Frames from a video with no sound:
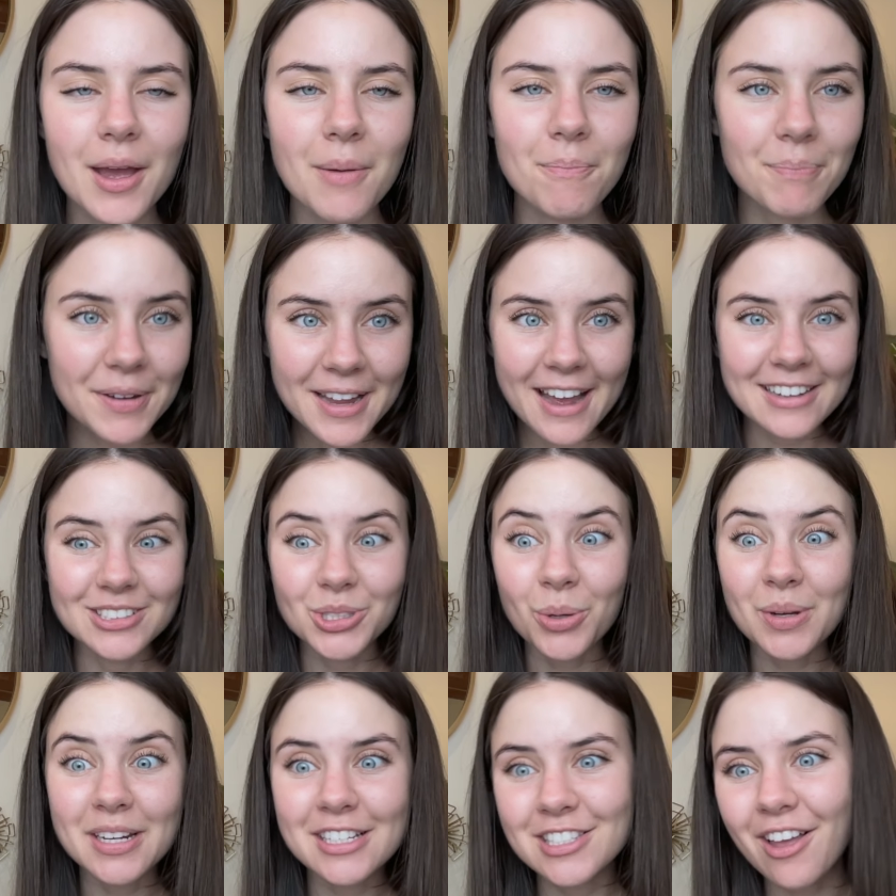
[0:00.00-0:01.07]
But yeah, so
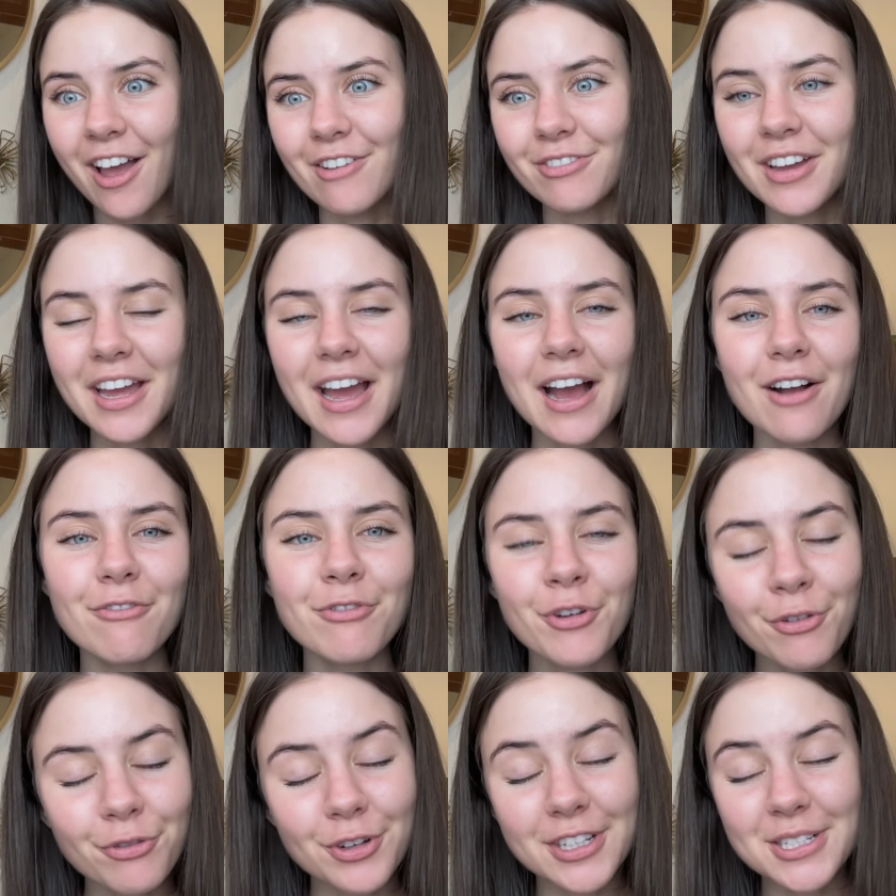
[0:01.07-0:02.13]
it is live.
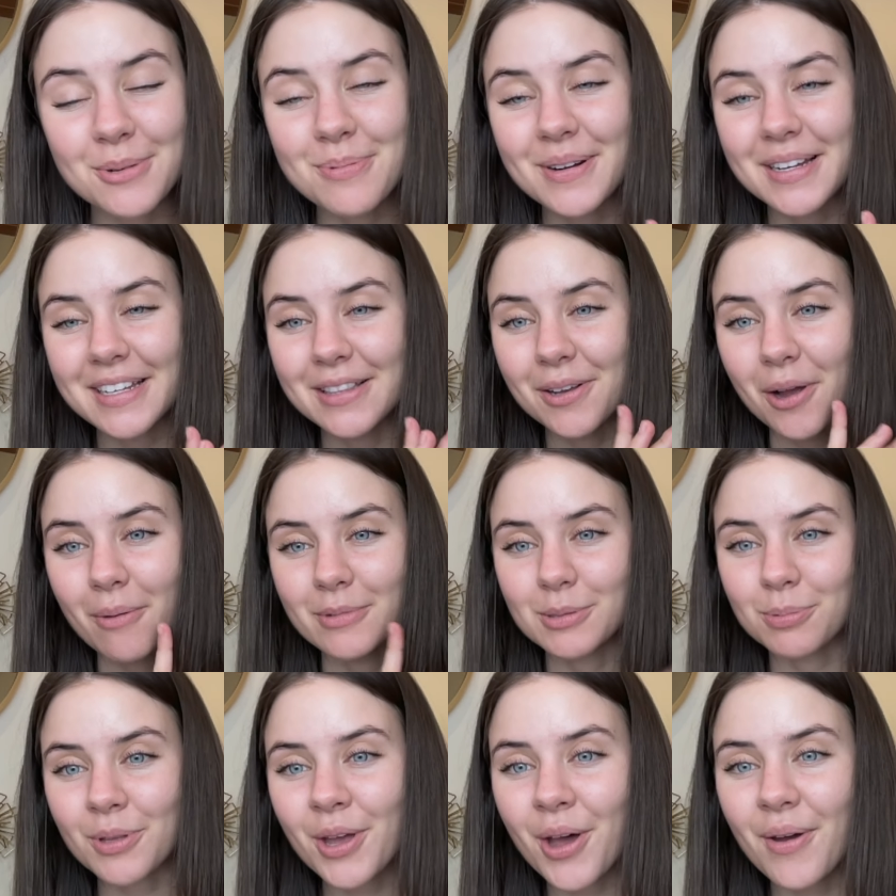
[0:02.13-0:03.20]
Feel free to put in the comments
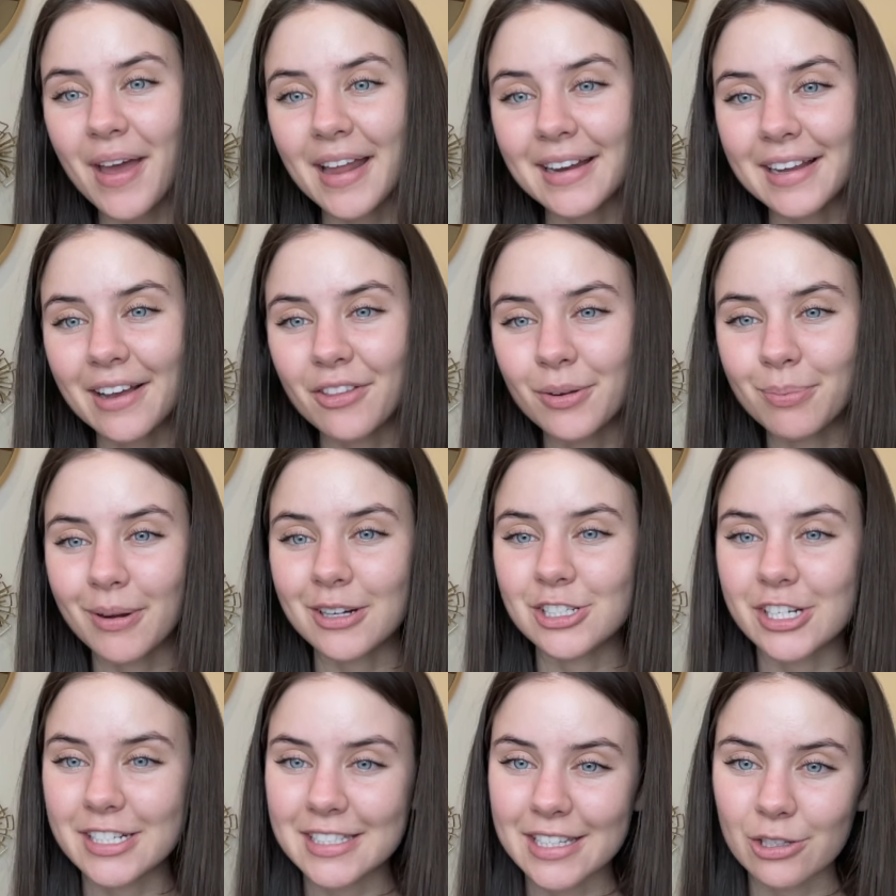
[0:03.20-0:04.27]
below any other
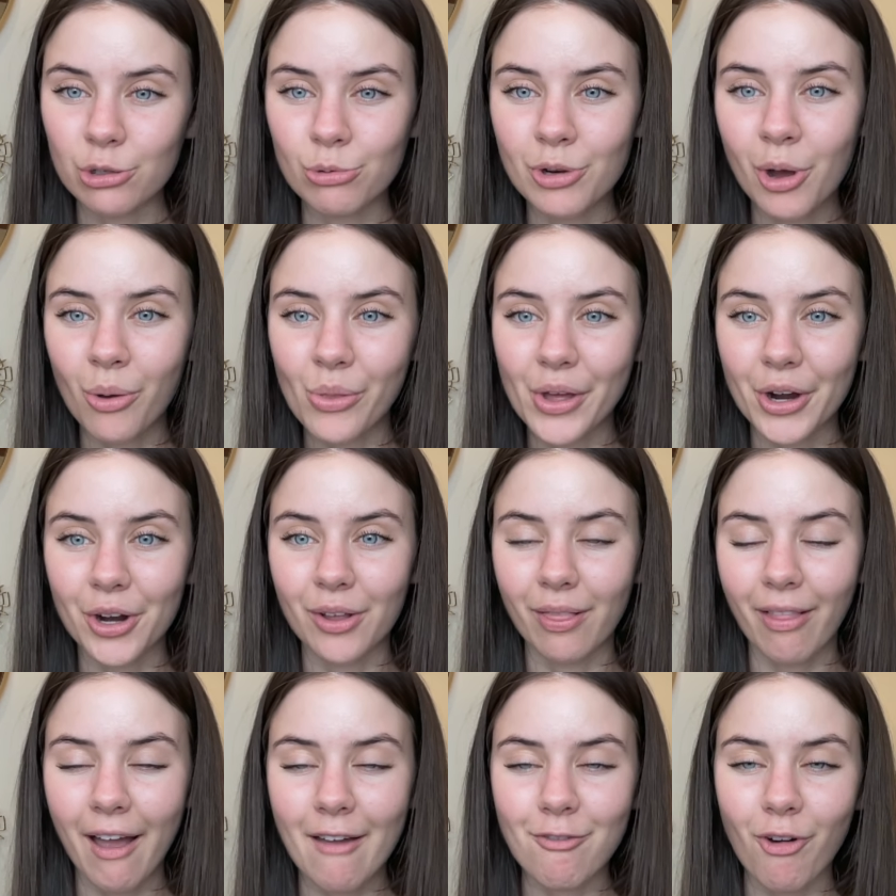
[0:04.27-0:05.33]
projects that you know that are
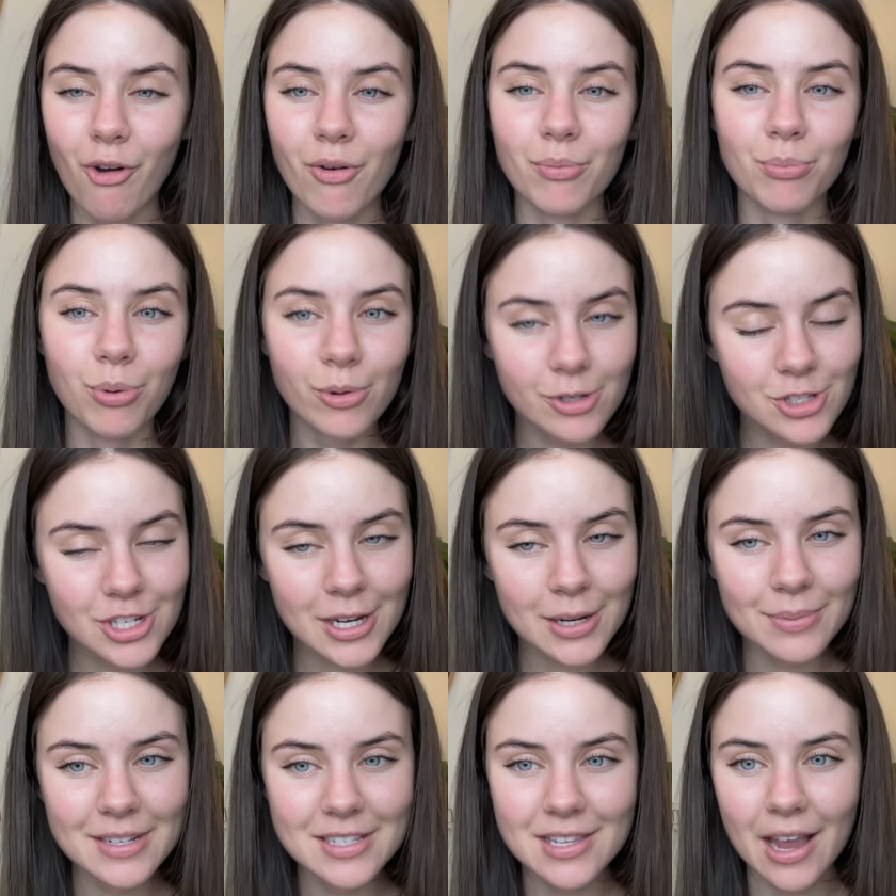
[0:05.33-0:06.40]
live on Pulsechain
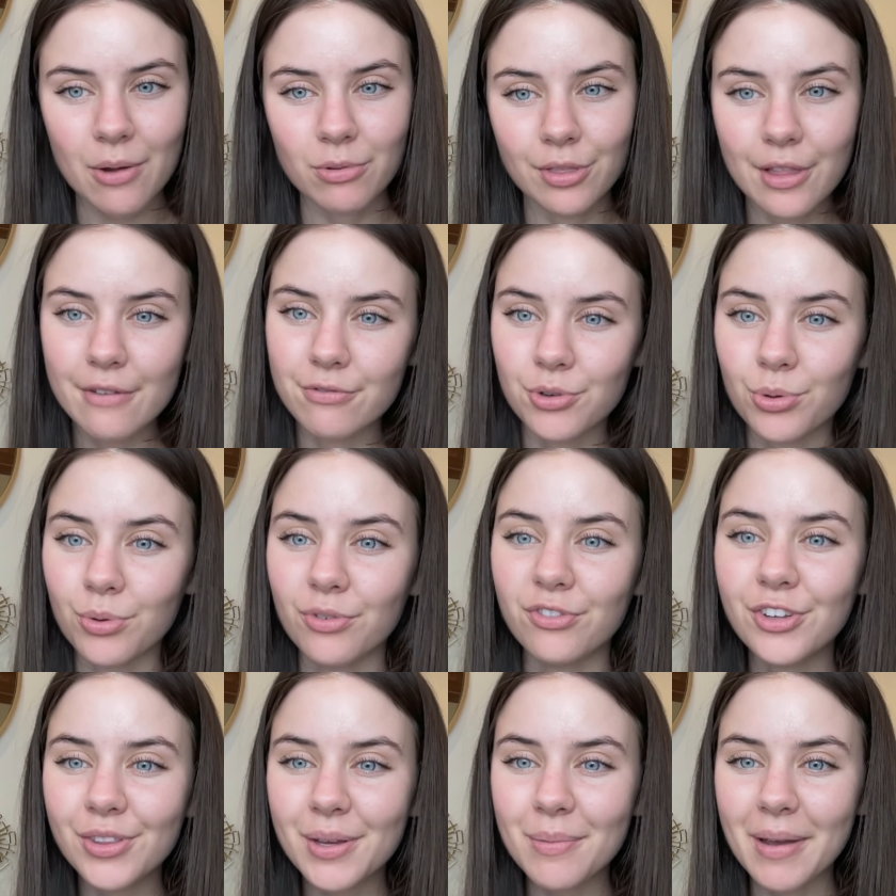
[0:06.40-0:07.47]
because I would love to
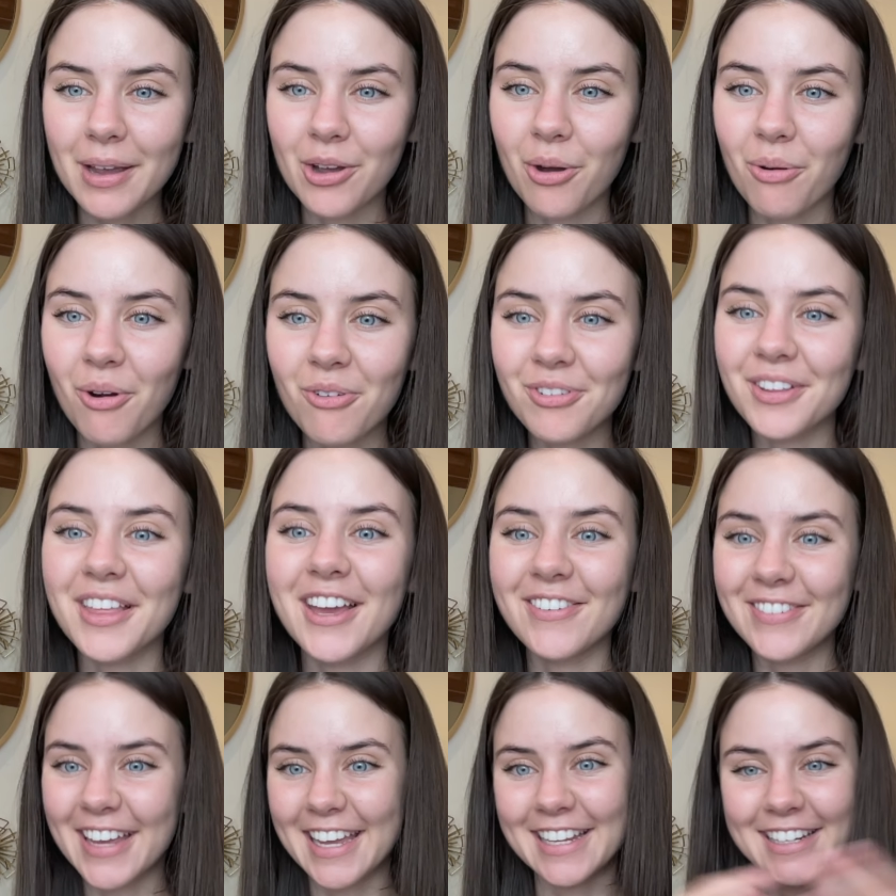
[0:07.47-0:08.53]
review them and go over
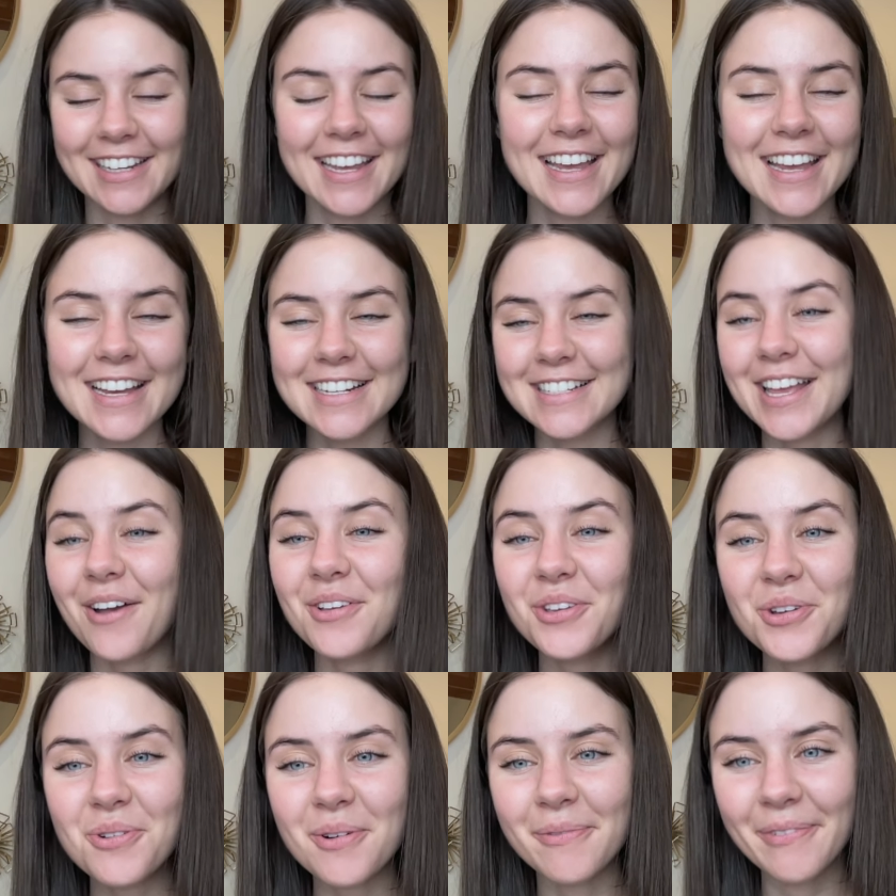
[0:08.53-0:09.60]
them and tell
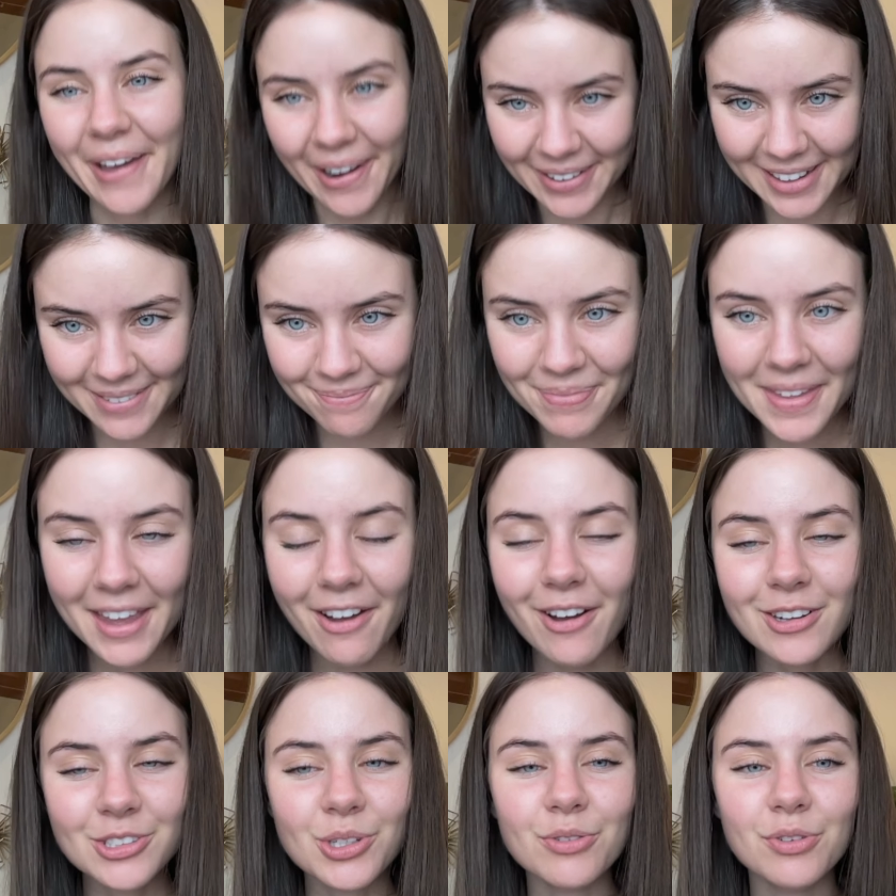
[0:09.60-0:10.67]
you about it.
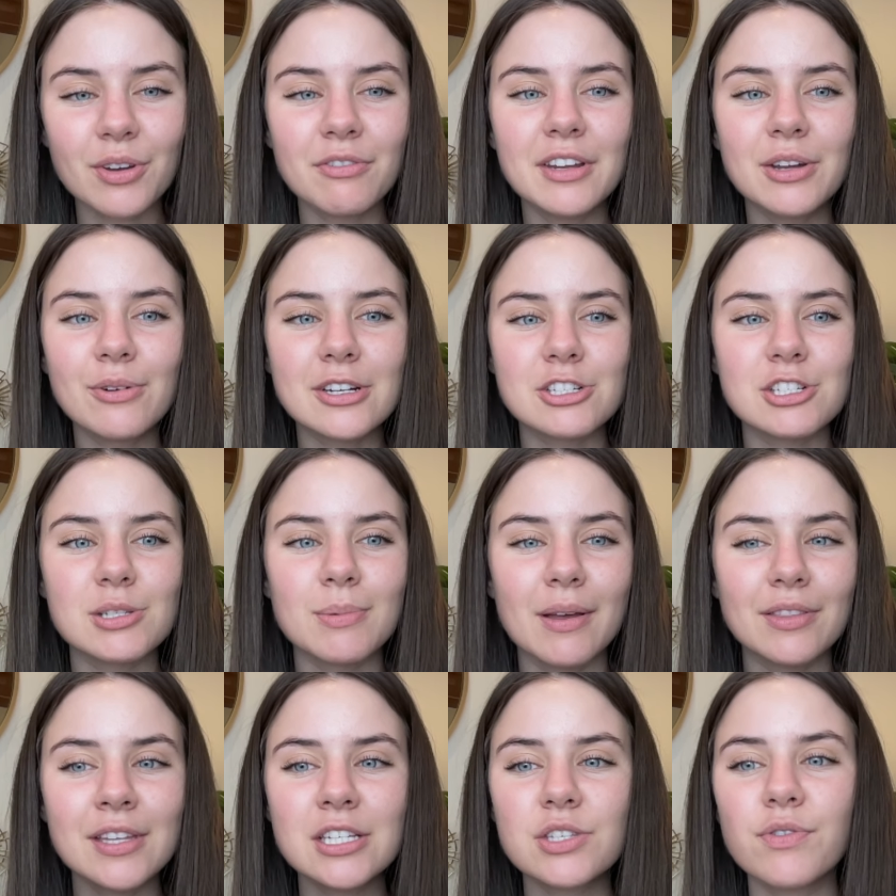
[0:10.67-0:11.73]
Also, if you have any questions
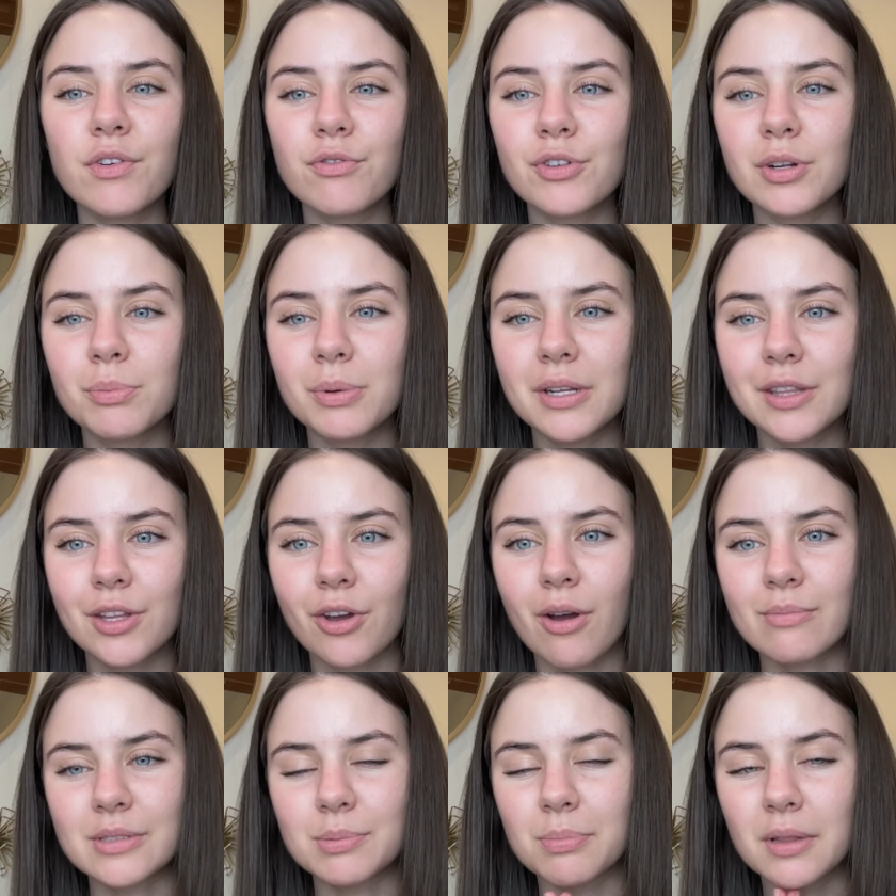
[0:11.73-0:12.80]
about this, feel free to put in the
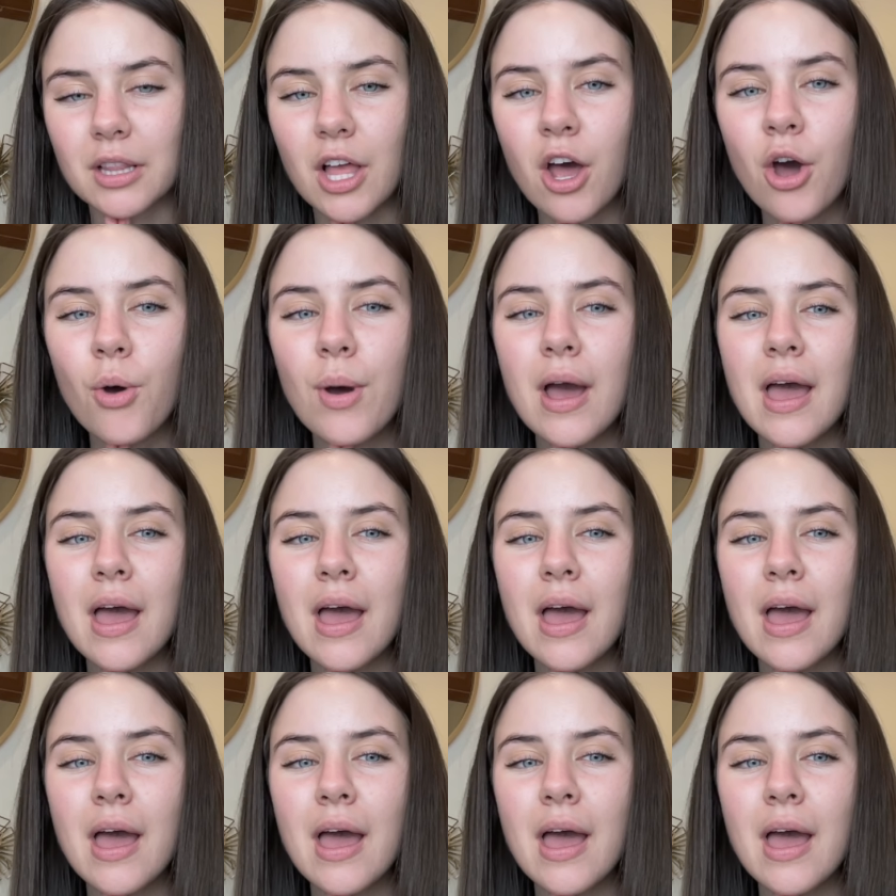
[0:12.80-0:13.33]
comments below.